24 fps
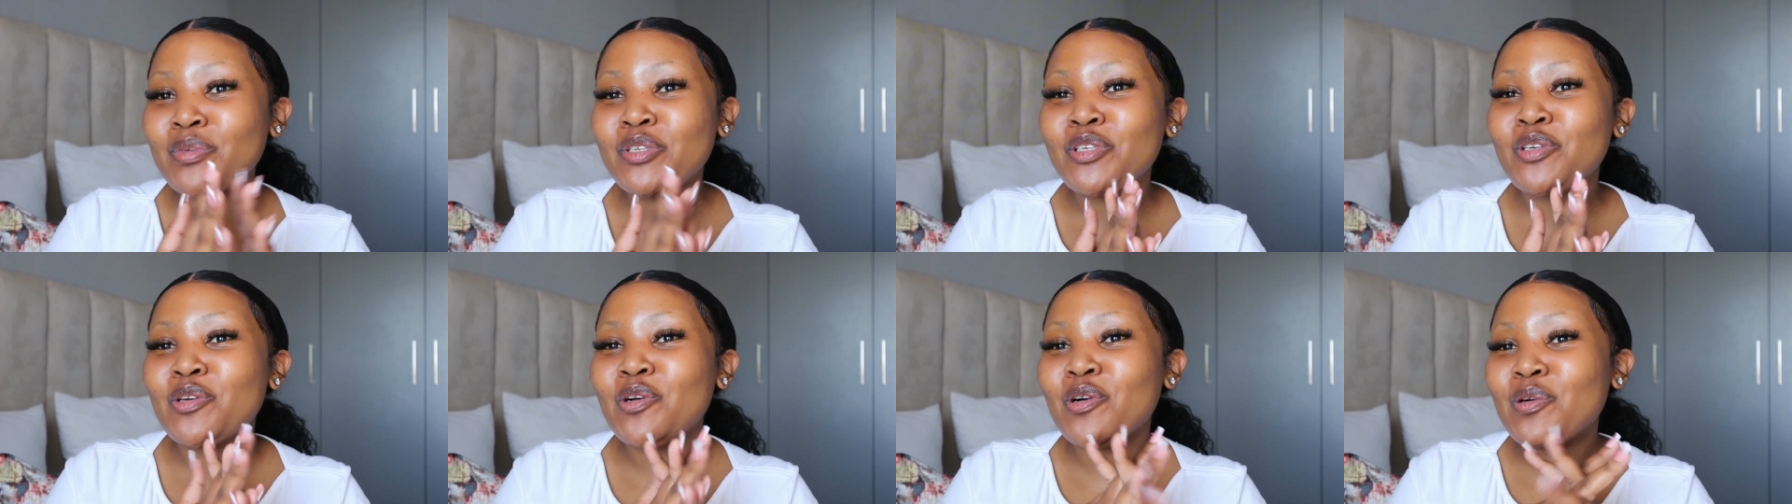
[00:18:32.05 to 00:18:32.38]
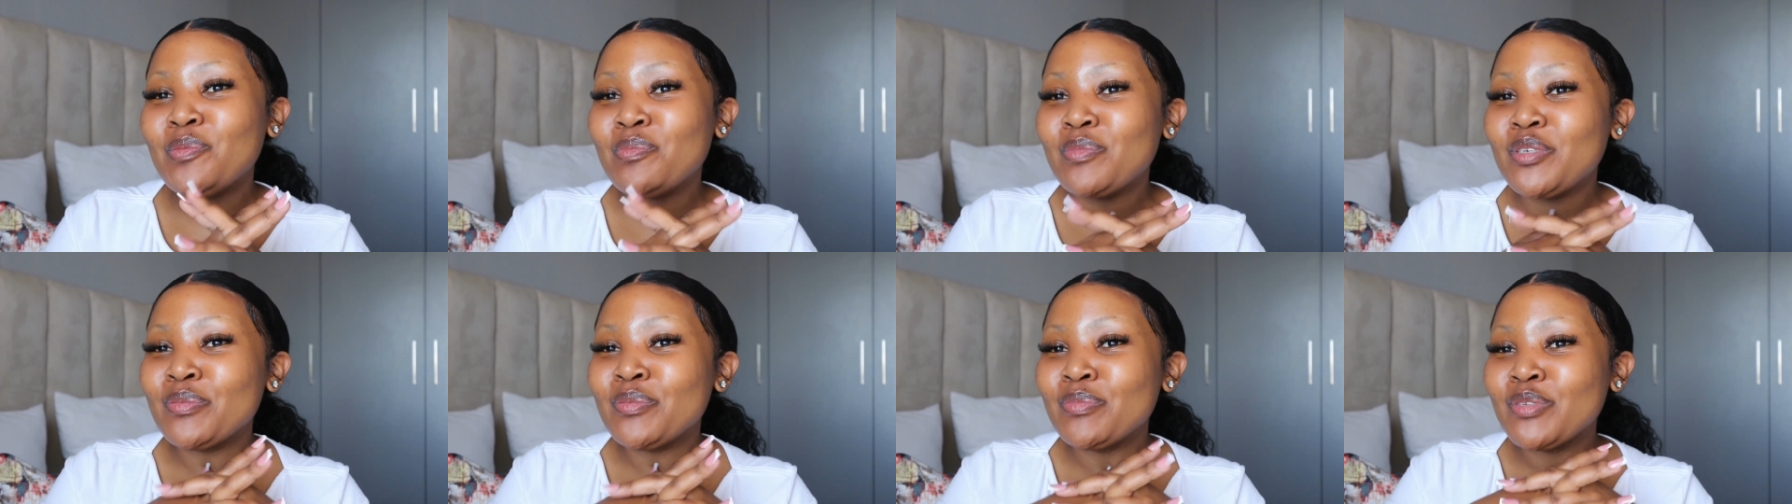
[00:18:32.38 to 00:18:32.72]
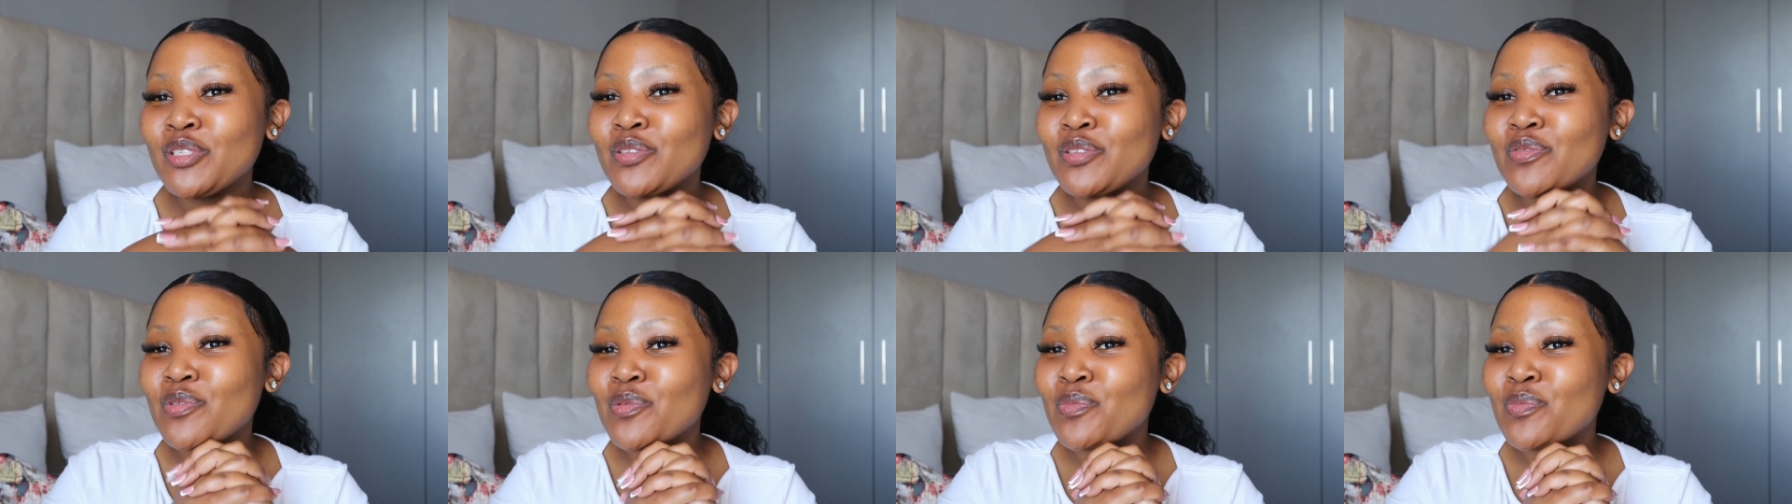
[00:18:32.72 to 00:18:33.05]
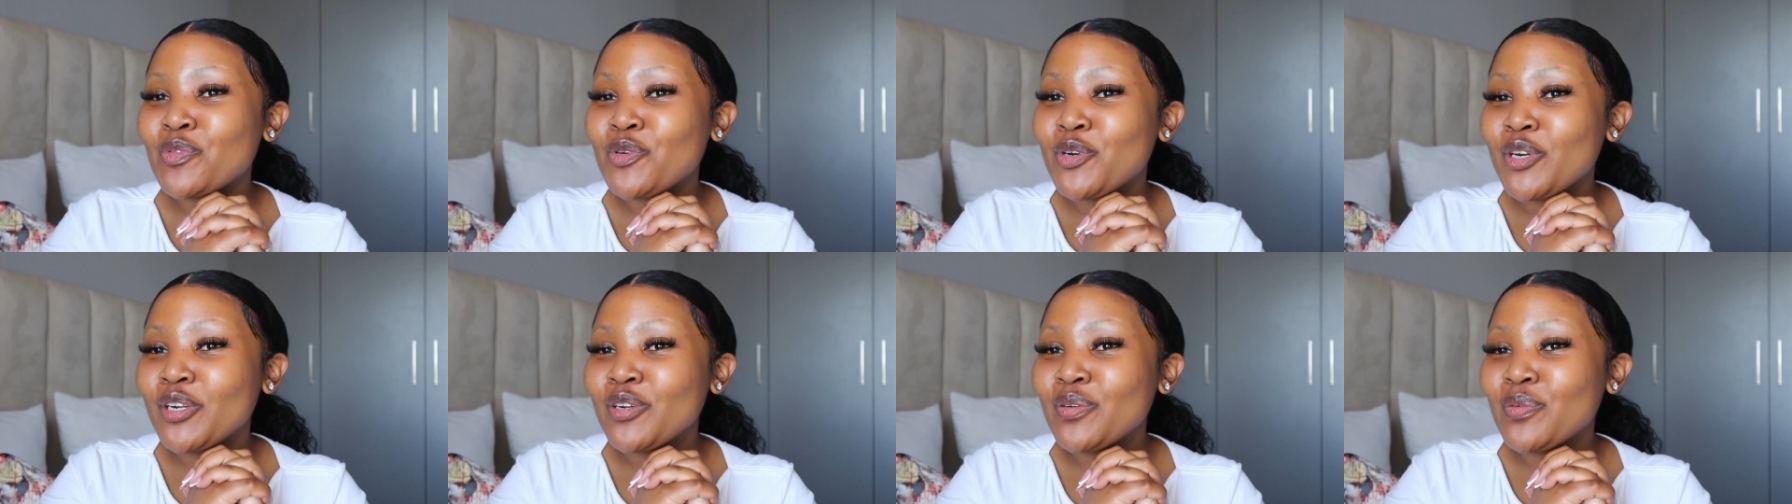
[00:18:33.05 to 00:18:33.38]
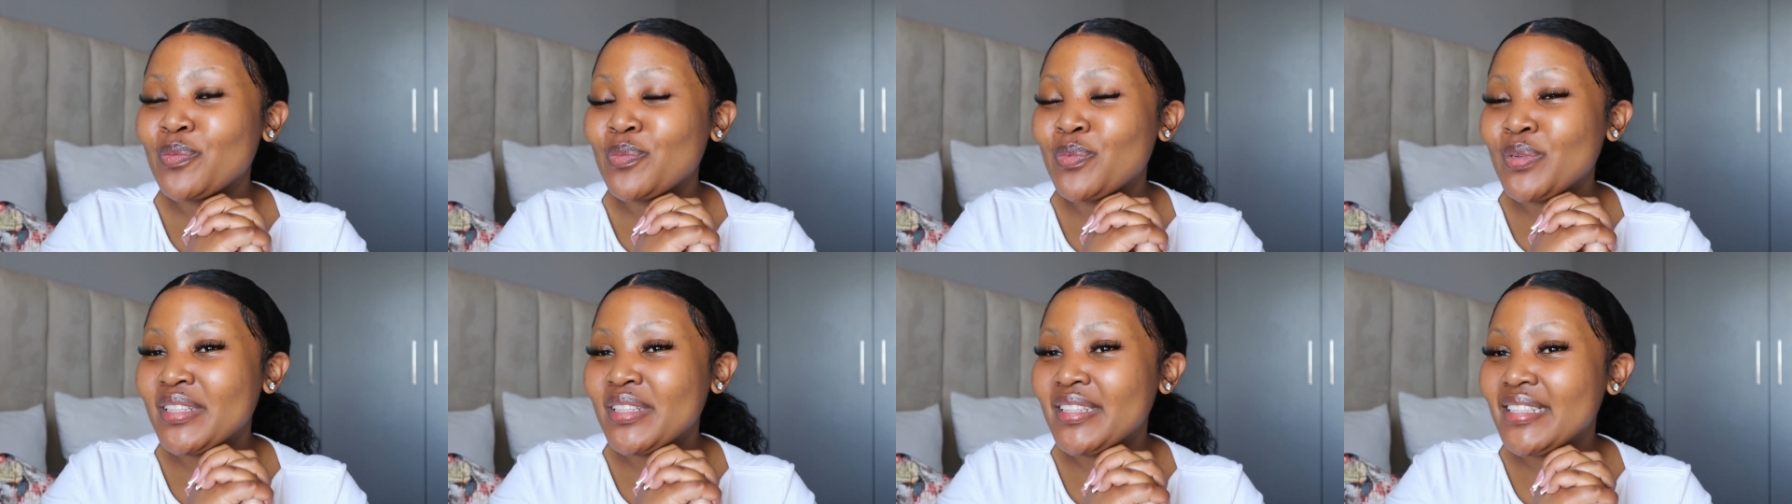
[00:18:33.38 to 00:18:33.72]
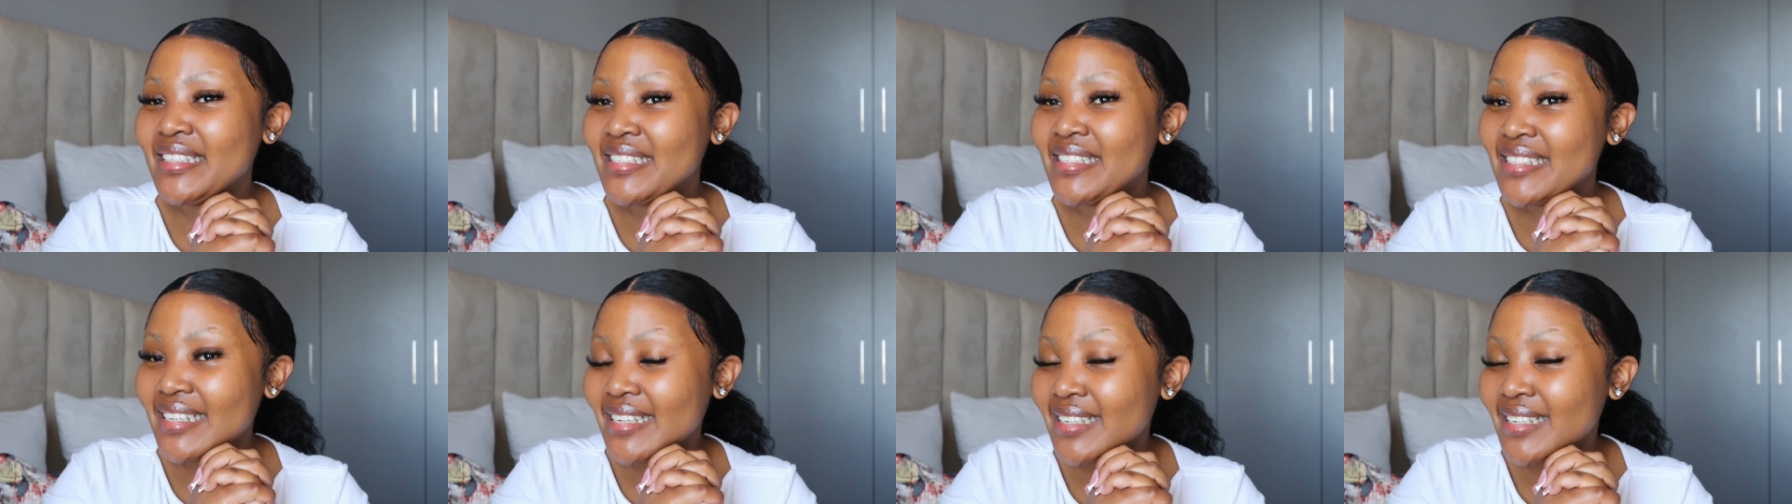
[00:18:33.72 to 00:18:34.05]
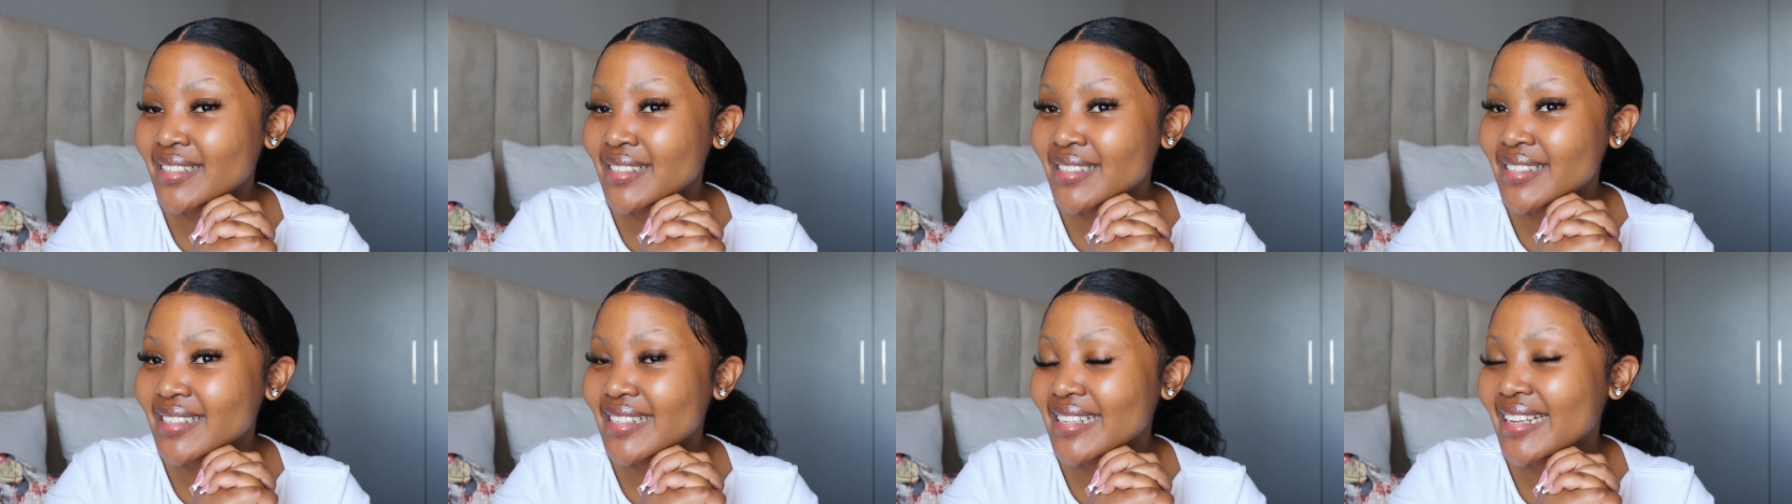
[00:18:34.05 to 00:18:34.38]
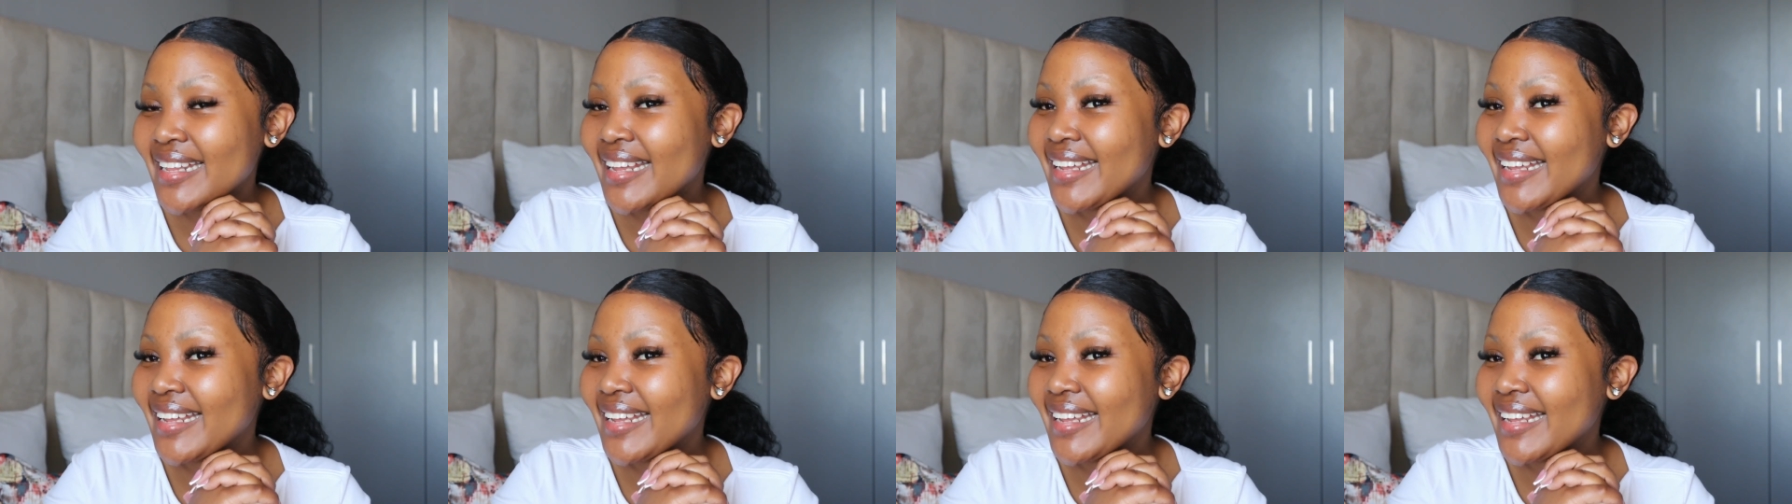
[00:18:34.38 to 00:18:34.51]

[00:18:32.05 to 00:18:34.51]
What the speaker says: many compliments from Rick with these nails.